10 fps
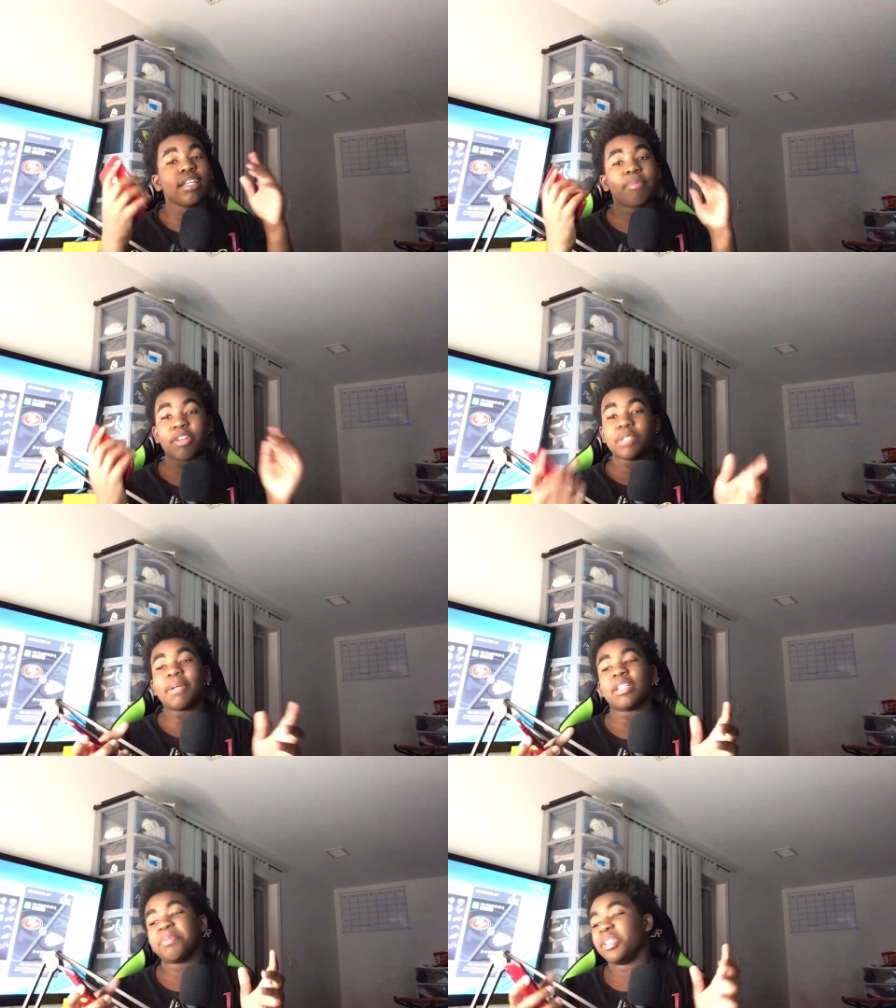your boy's
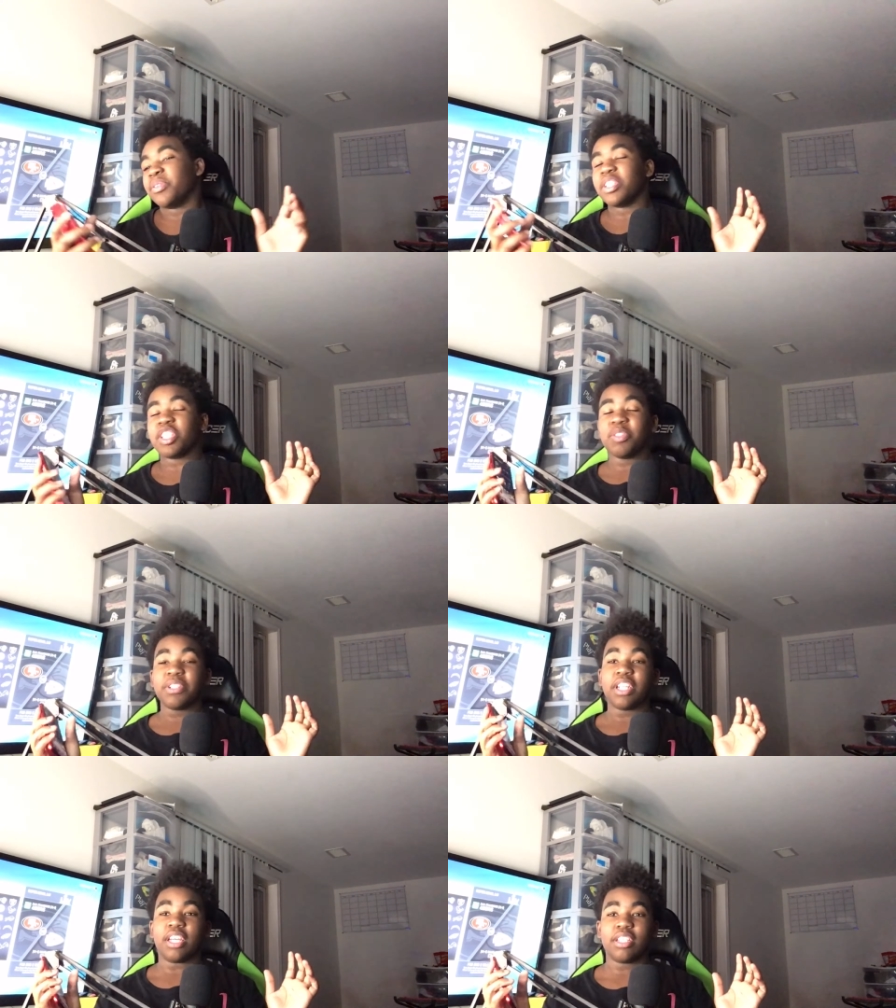about to be doing the
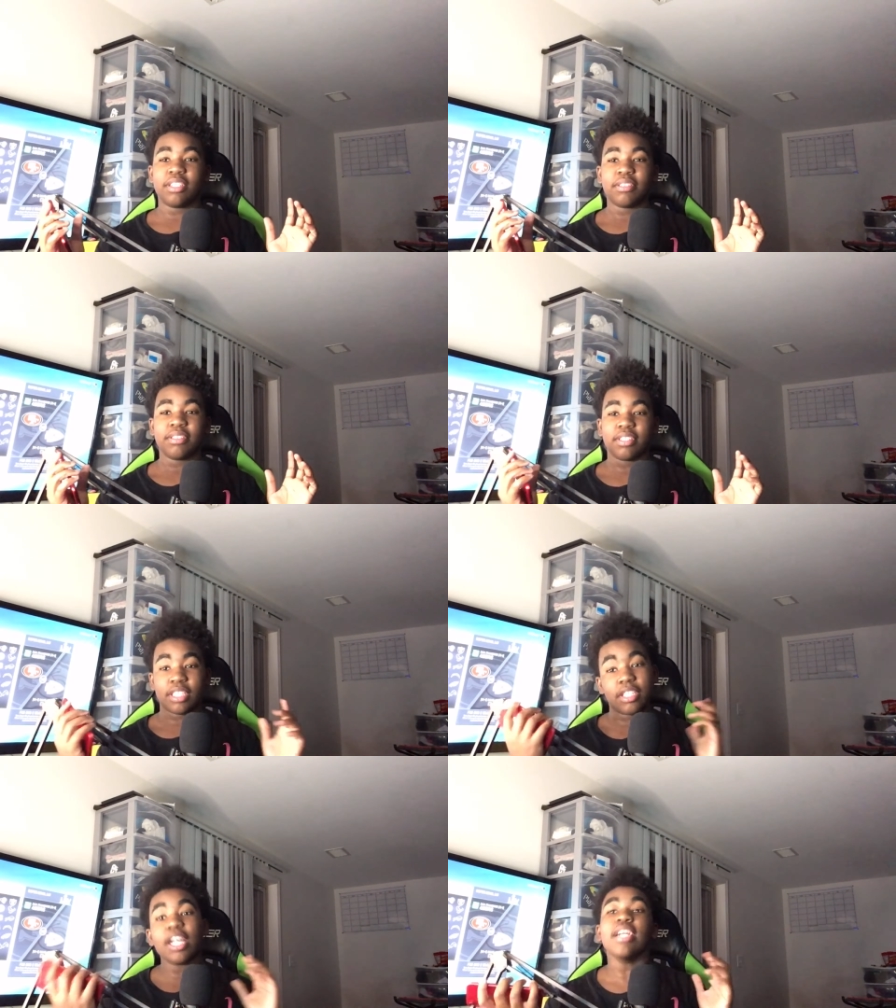Q&A.
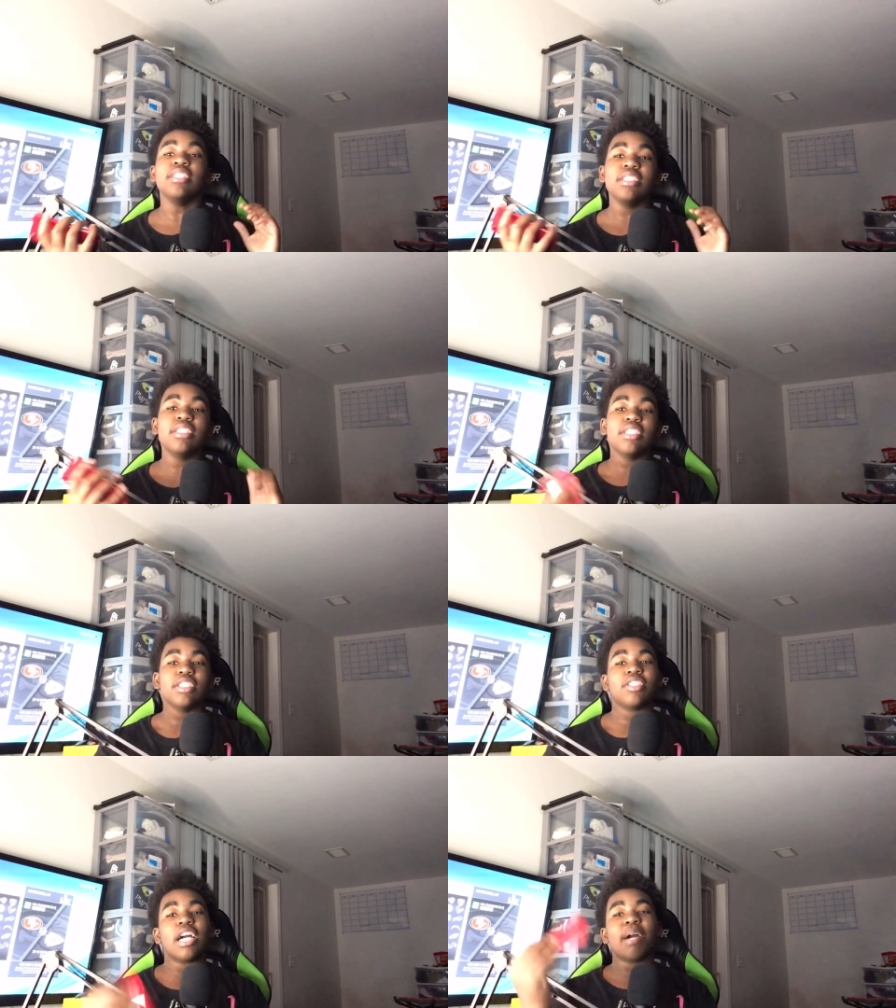Okay?
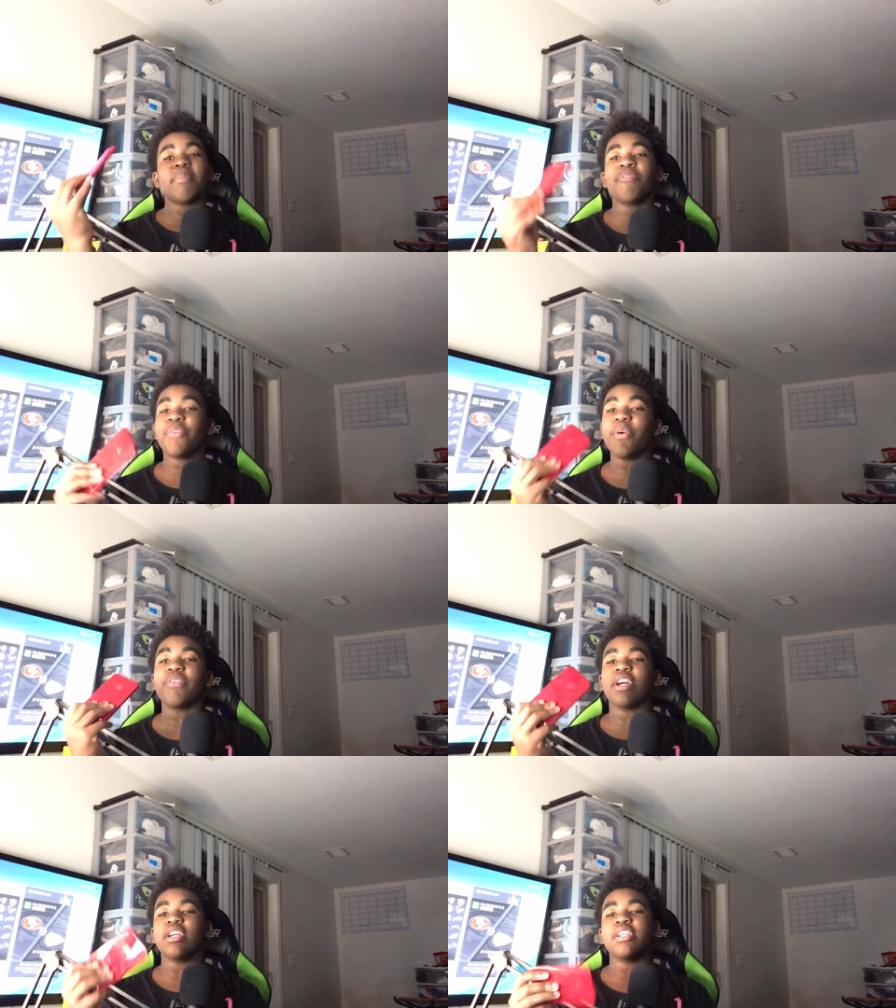So I got my phone
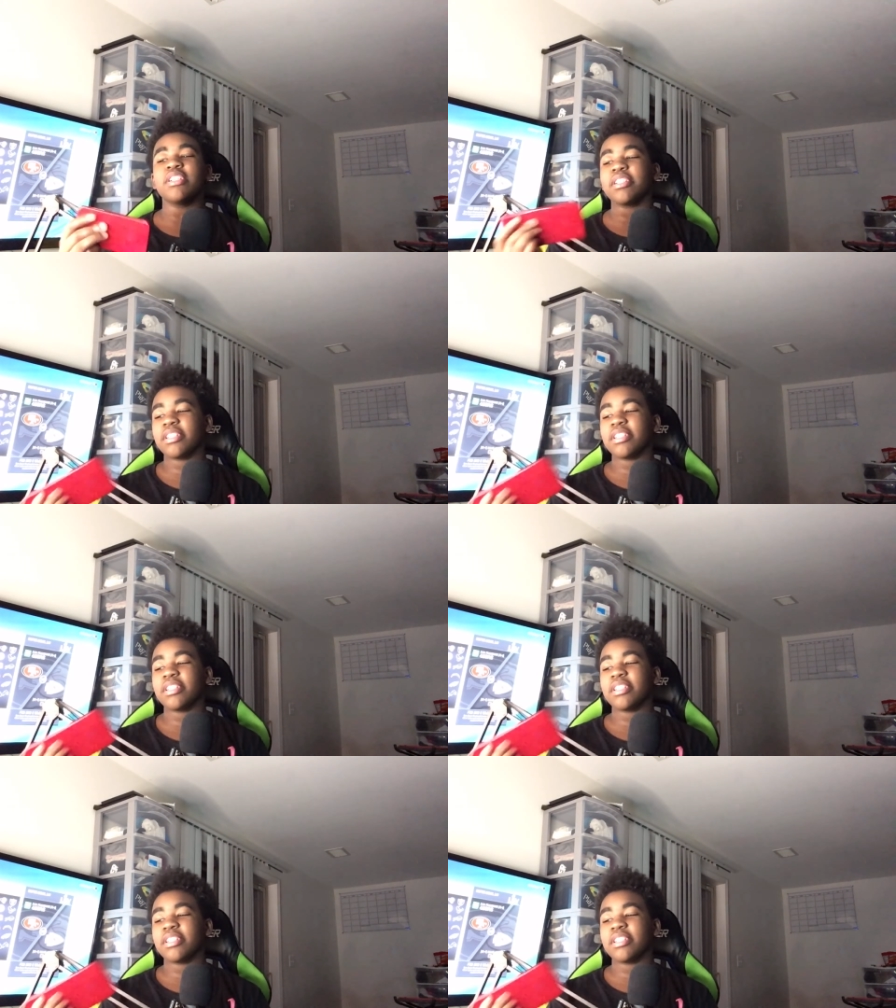right here.